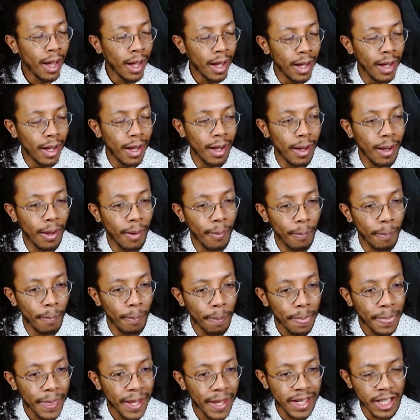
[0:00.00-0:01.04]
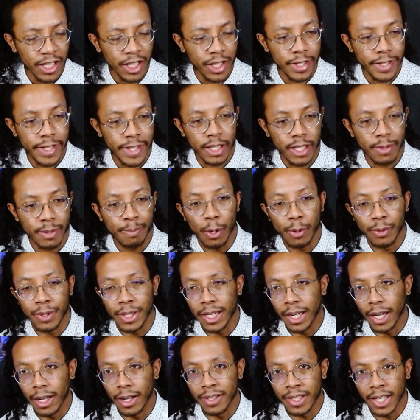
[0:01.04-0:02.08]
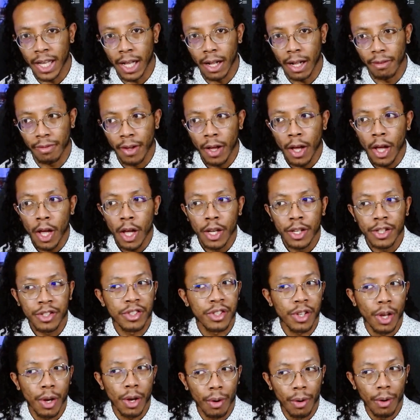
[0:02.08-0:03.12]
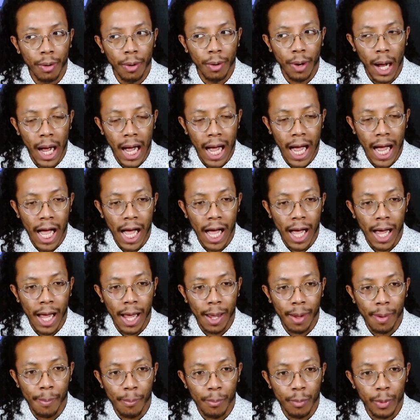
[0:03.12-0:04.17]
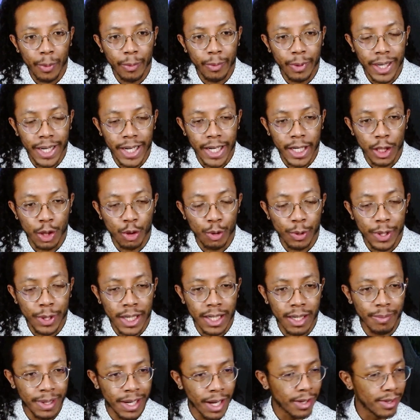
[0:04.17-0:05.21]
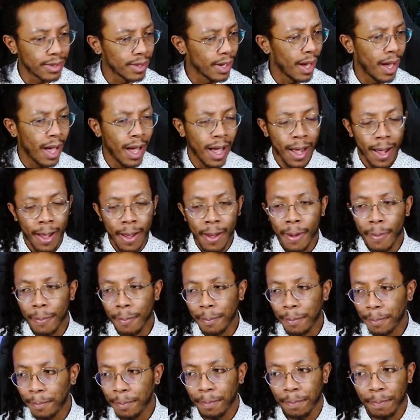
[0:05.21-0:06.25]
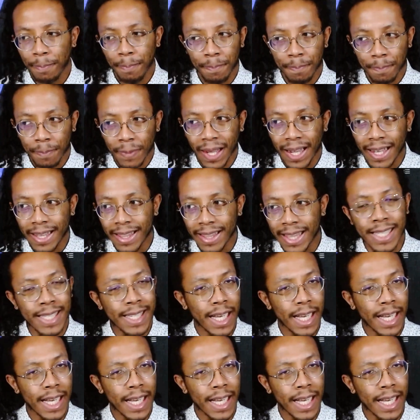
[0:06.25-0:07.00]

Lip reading: and that she's exposing herself. So I'm really intrigued, because this